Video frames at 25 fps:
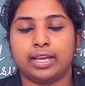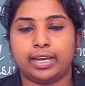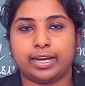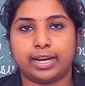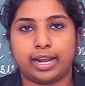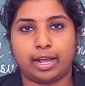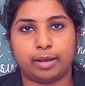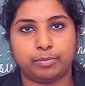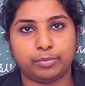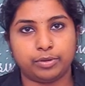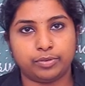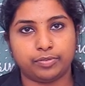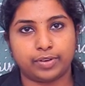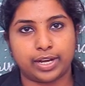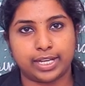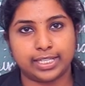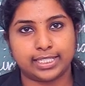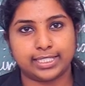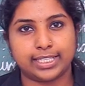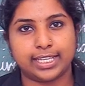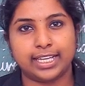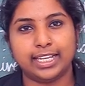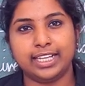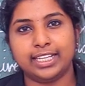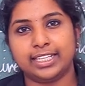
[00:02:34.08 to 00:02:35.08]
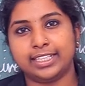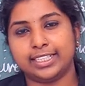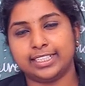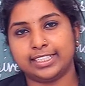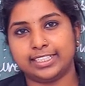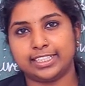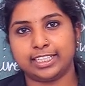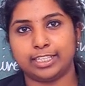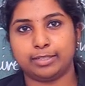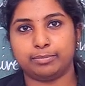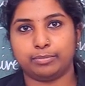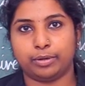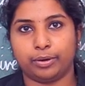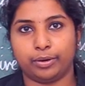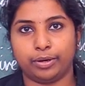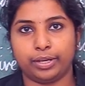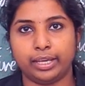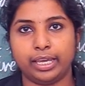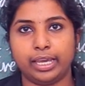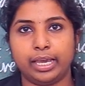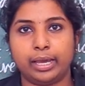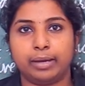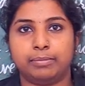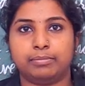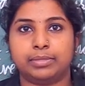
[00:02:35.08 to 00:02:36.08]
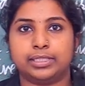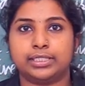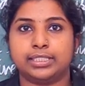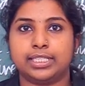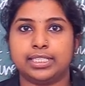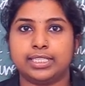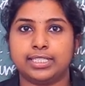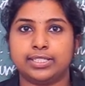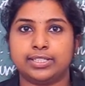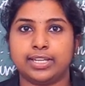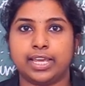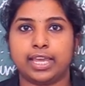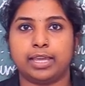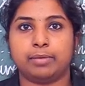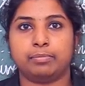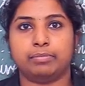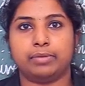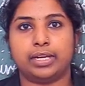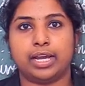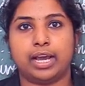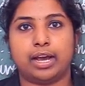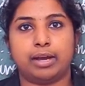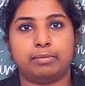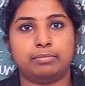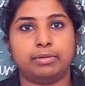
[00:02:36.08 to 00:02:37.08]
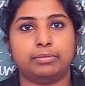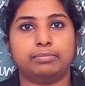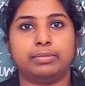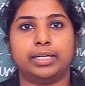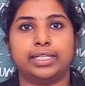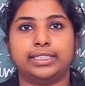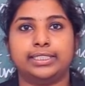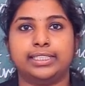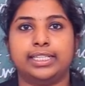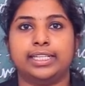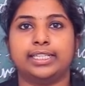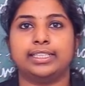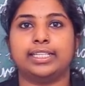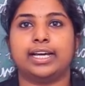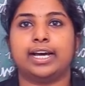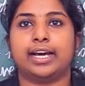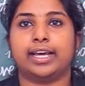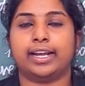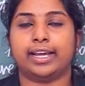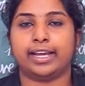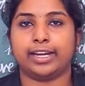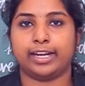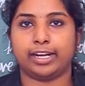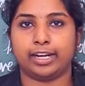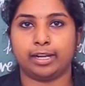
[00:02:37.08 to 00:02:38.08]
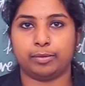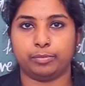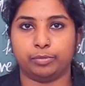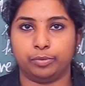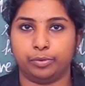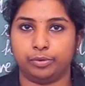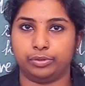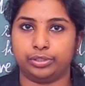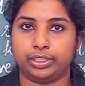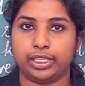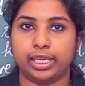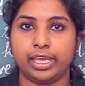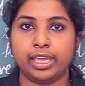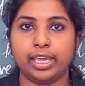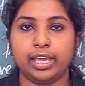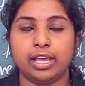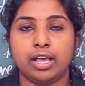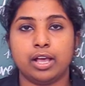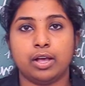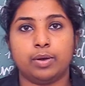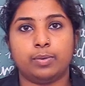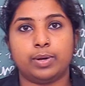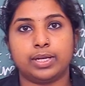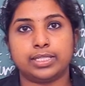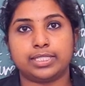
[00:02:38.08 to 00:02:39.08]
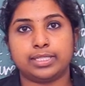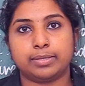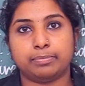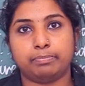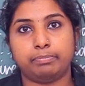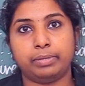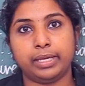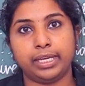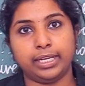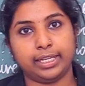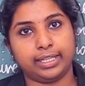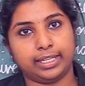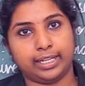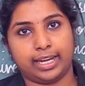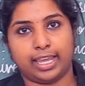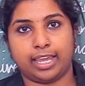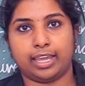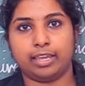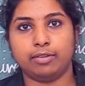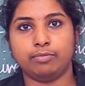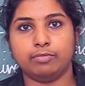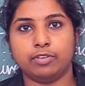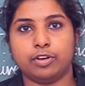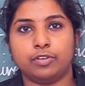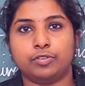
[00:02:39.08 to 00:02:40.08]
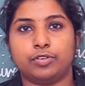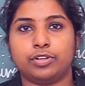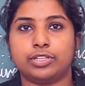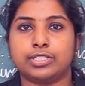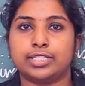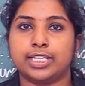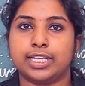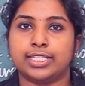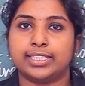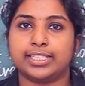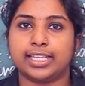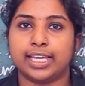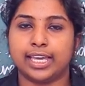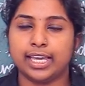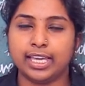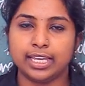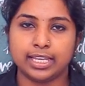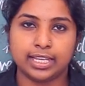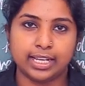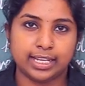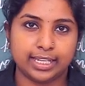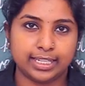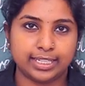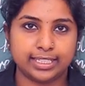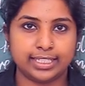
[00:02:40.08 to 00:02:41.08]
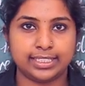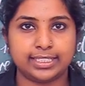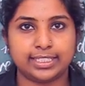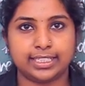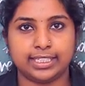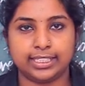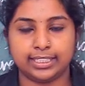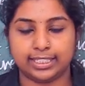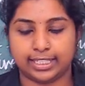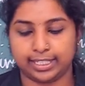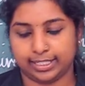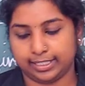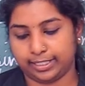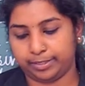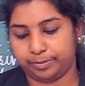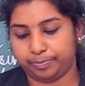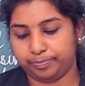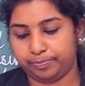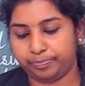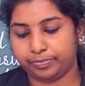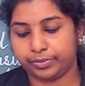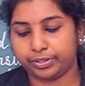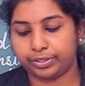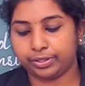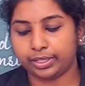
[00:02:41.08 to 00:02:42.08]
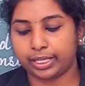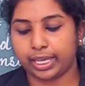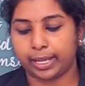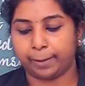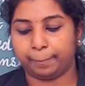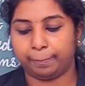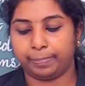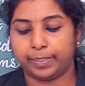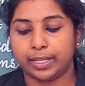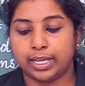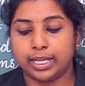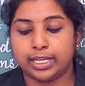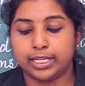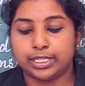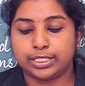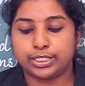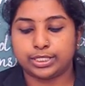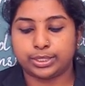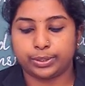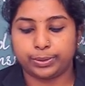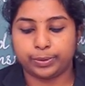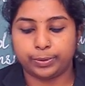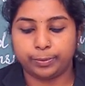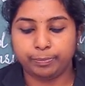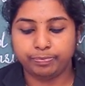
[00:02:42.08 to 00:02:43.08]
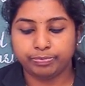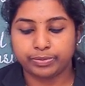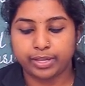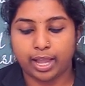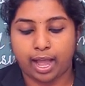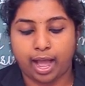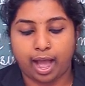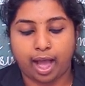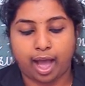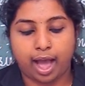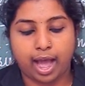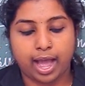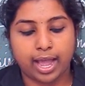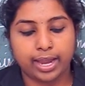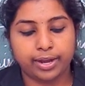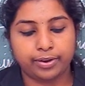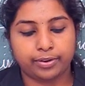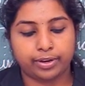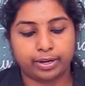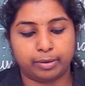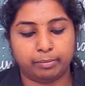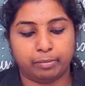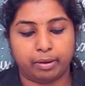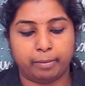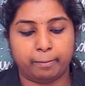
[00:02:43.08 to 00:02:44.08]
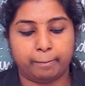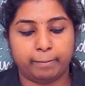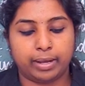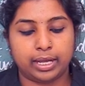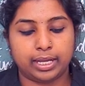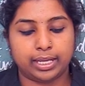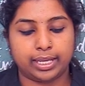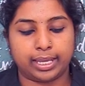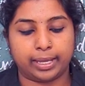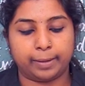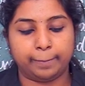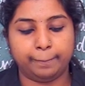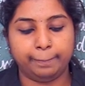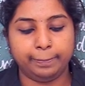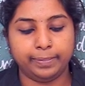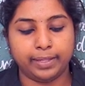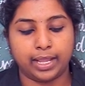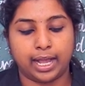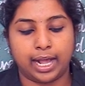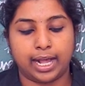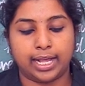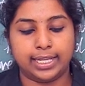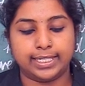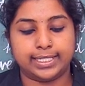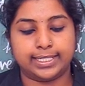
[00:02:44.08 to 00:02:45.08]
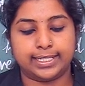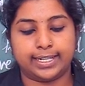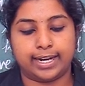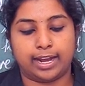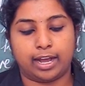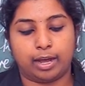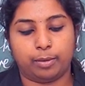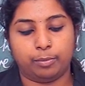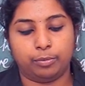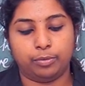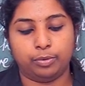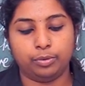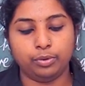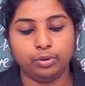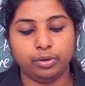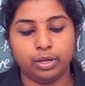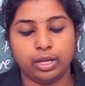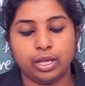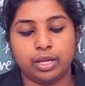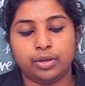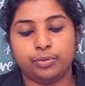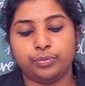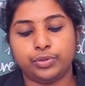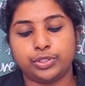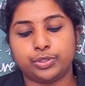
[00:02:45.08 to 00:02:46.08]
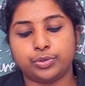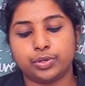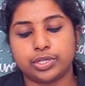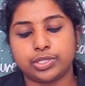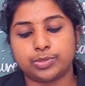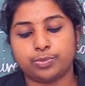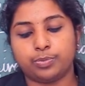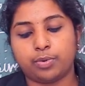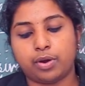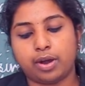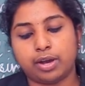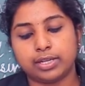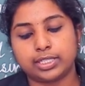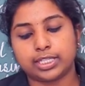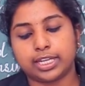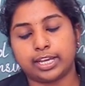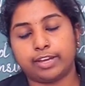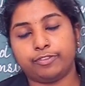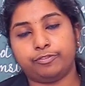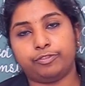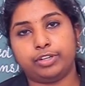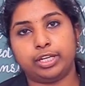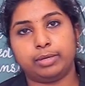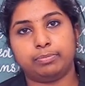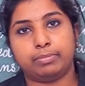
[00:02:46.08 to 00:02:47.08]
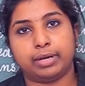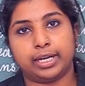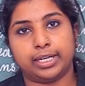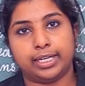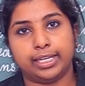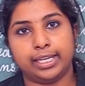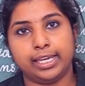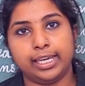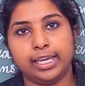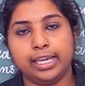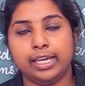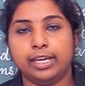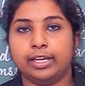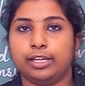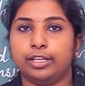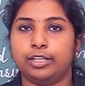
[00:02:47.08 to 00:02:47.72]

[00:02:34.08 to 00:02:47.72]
Ramu was a little boy, but this name Ramabhadra Narayana Murthy was a big name for such a little kid. Okay, so I remember him as Ramu, which was what everybody